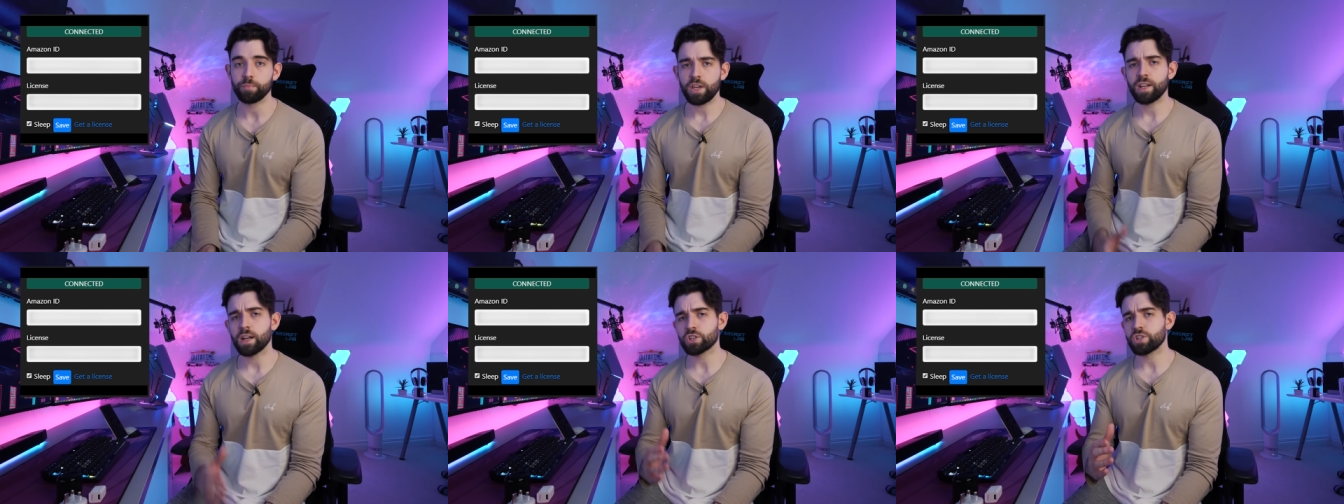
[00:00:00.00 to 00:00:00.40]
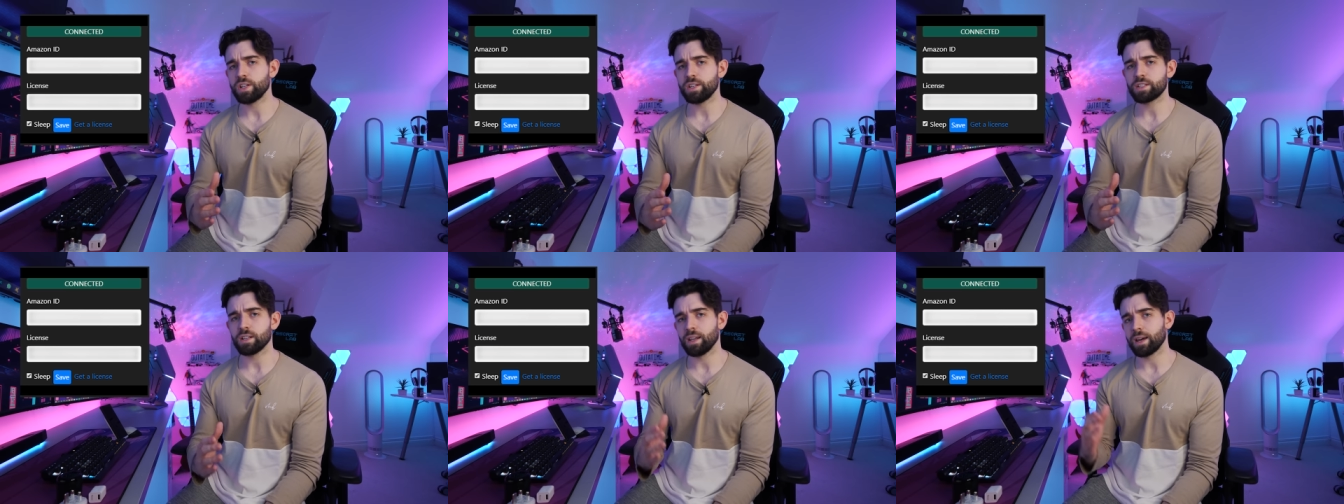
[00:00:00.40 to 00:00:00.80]
You can
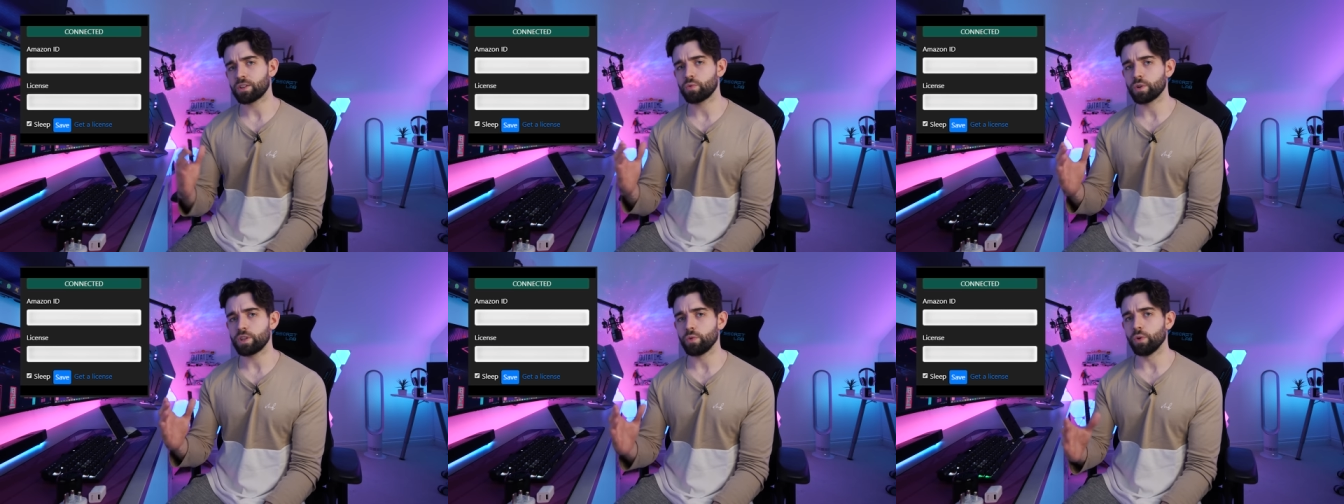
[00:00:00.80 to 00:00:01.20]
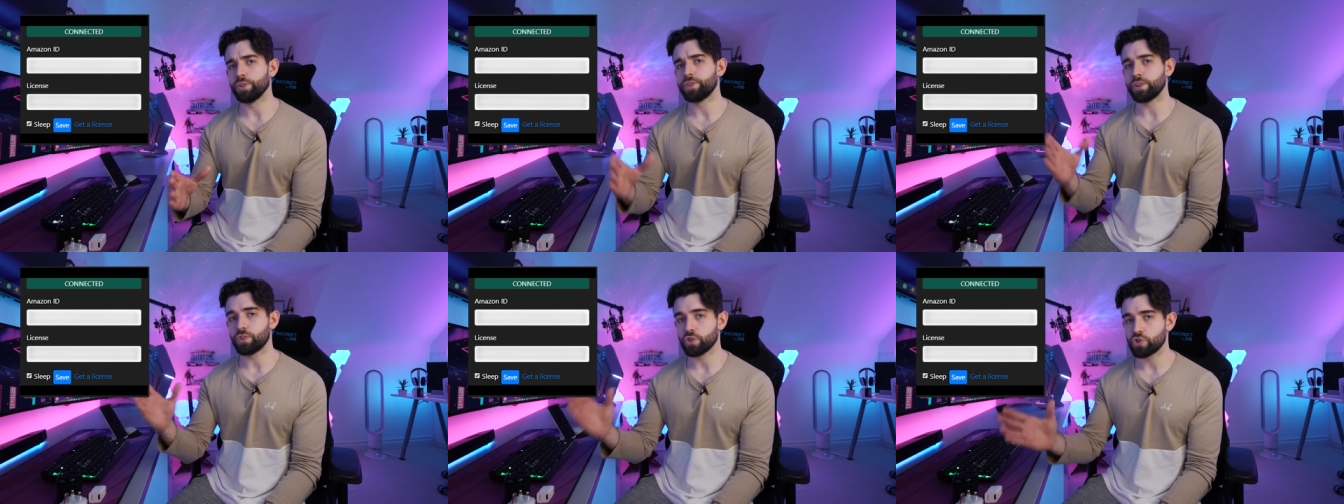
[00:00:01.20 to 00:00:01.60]
actually select whether you
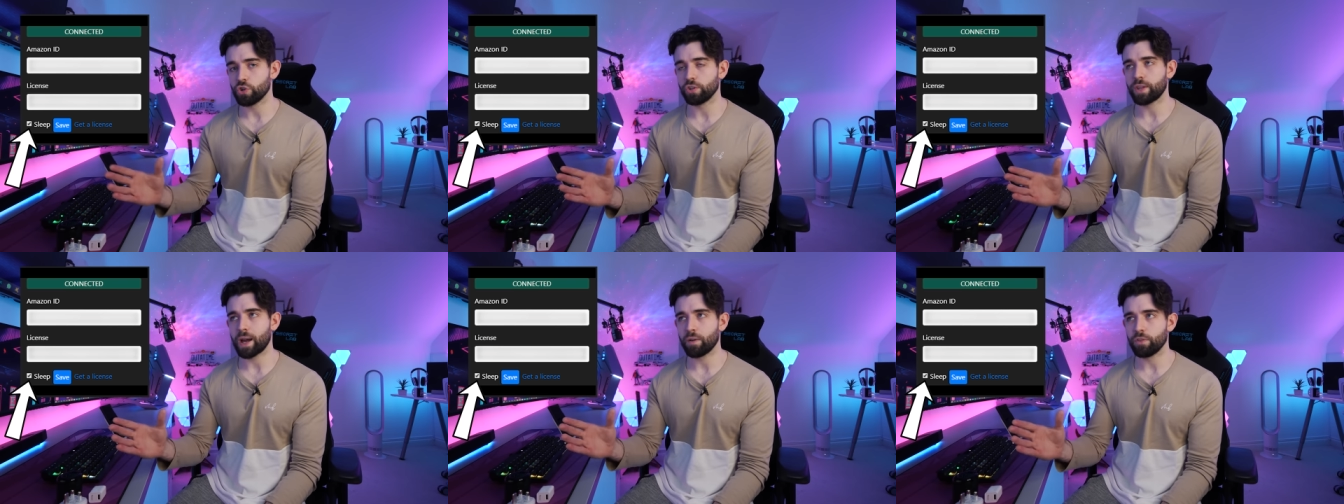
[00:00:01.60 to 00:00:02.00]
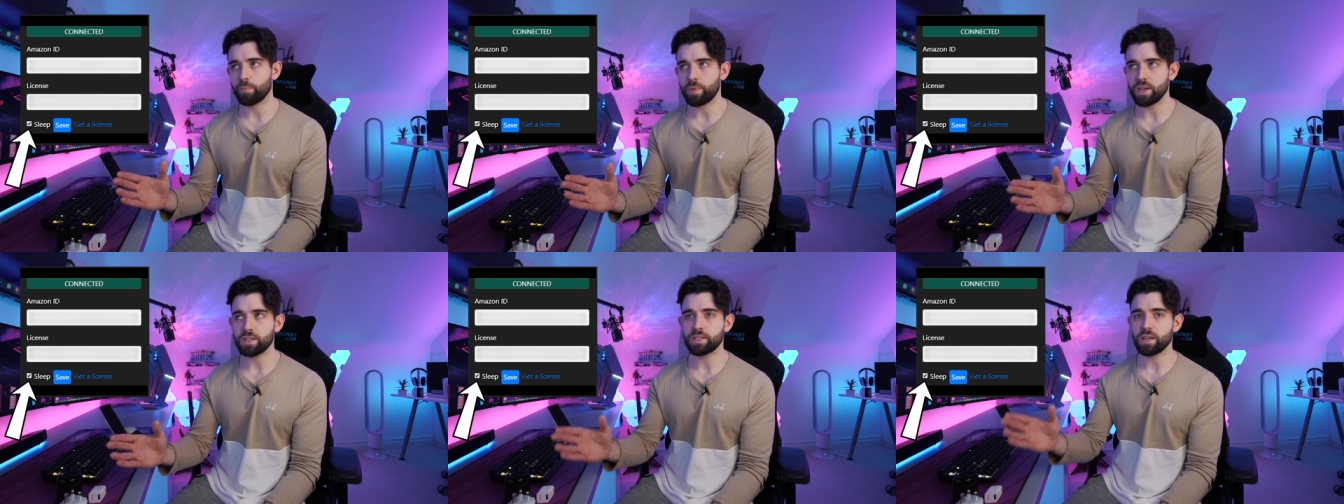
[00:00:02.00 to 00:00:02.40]
want it to shut down the
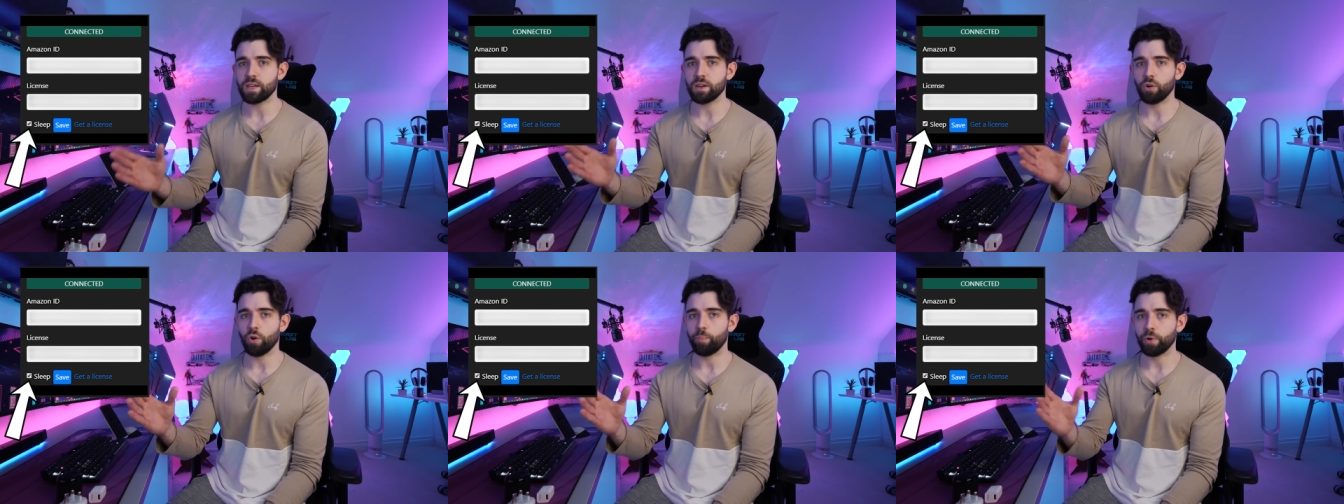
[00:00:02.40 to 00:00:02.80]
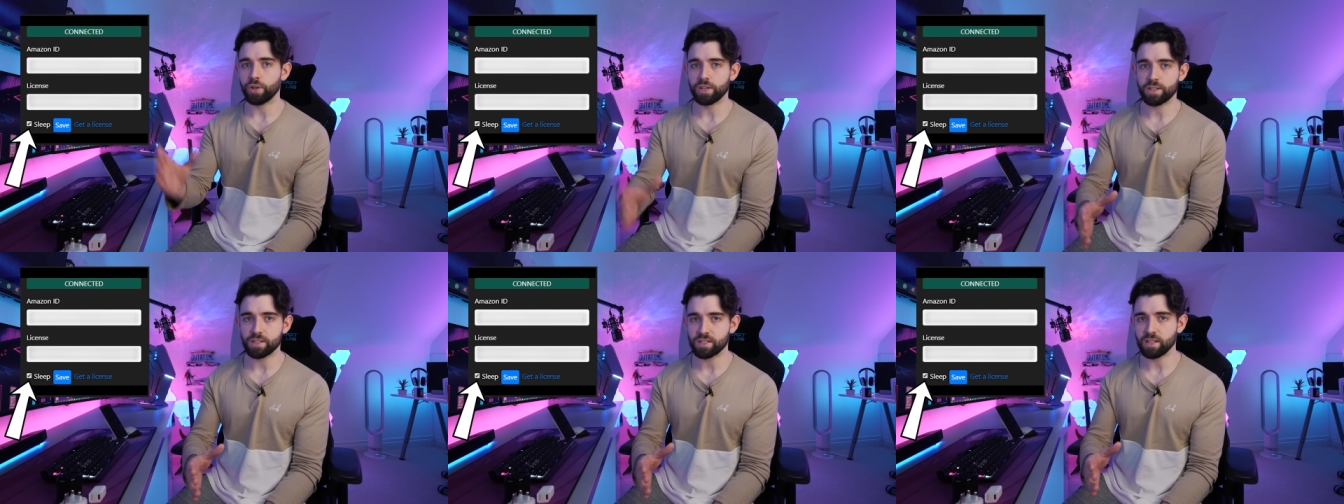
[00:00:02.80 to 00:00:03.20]
PC or
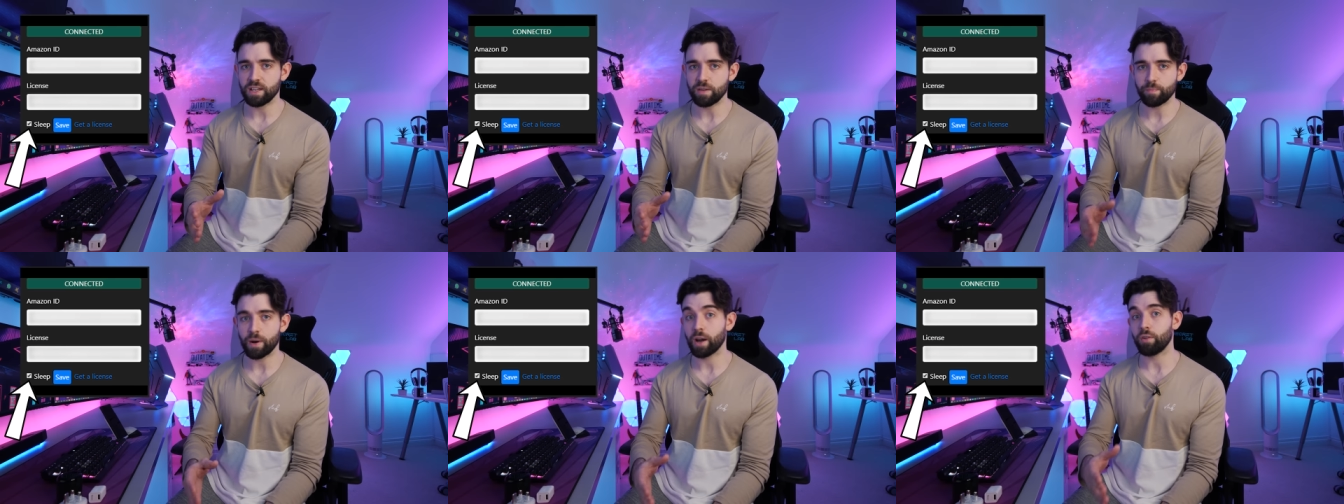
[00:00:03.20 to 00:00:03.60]
put it to sleep.